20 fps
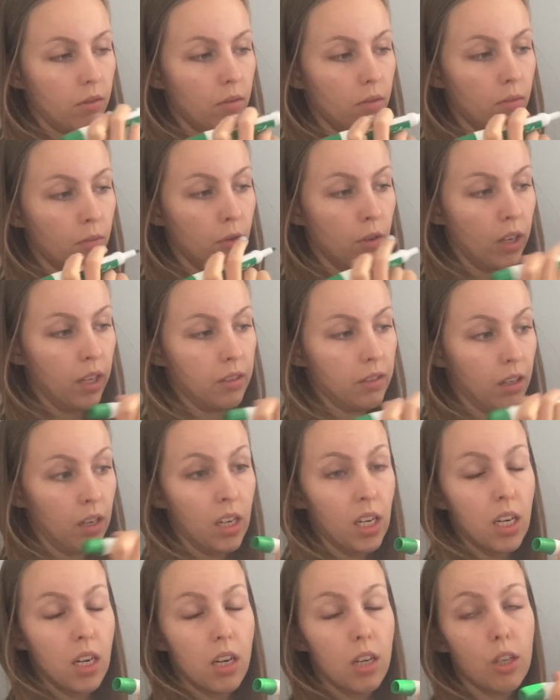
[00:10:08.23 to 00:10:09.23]
will get
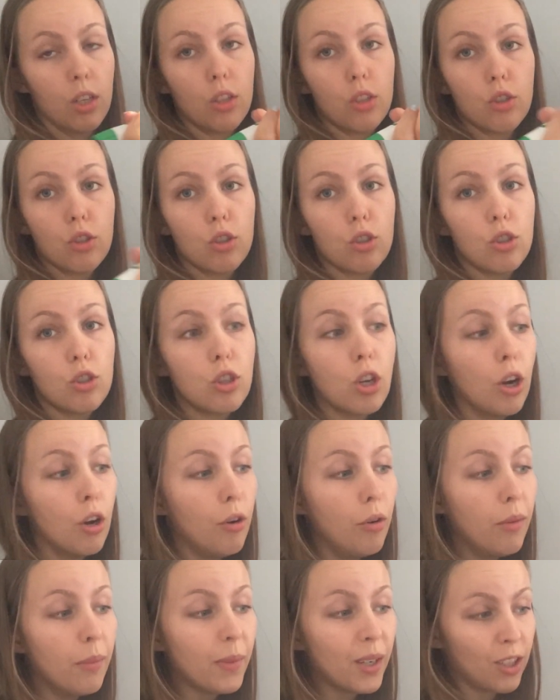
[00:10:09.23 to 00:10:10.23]
done so
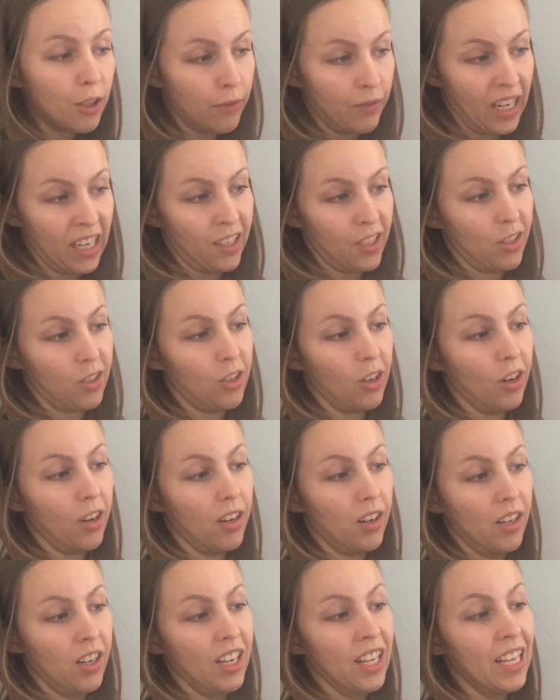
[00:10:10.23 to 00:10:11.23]
much faster
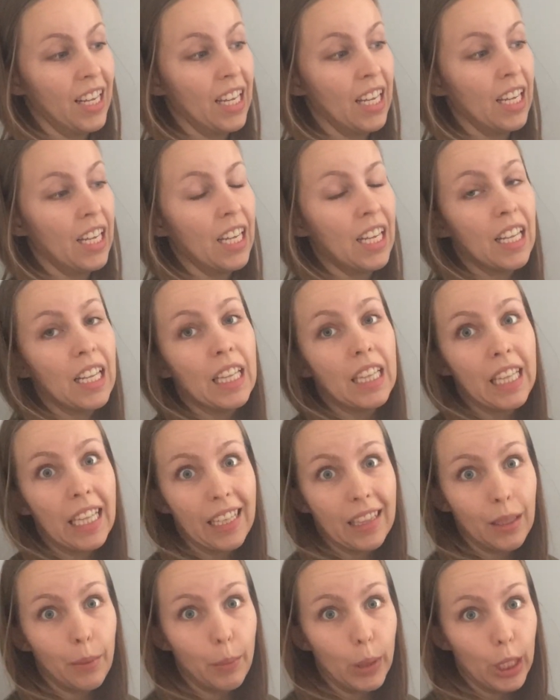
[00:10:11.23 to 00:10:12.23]
than
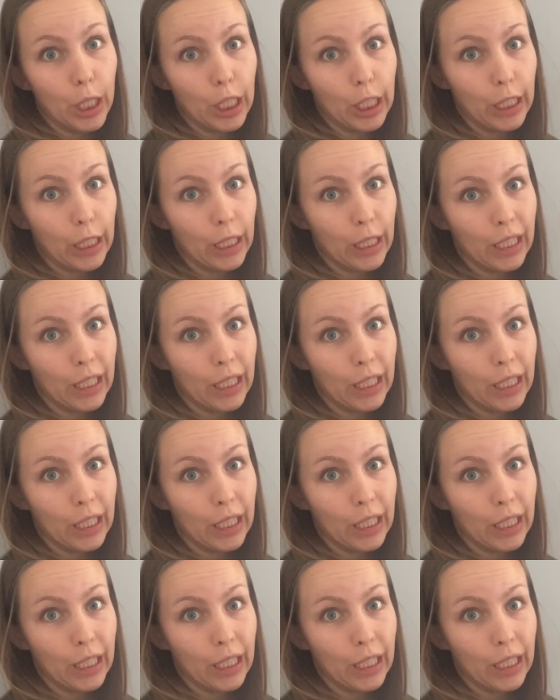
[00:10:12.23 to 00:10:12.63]
the book,